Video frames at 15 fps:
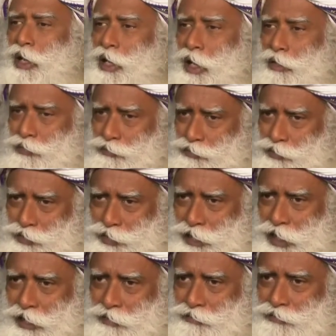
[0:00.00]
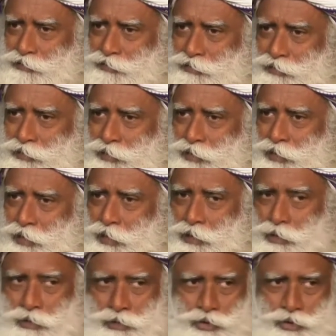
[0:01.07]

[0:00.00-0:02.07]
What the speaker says: out of yourself is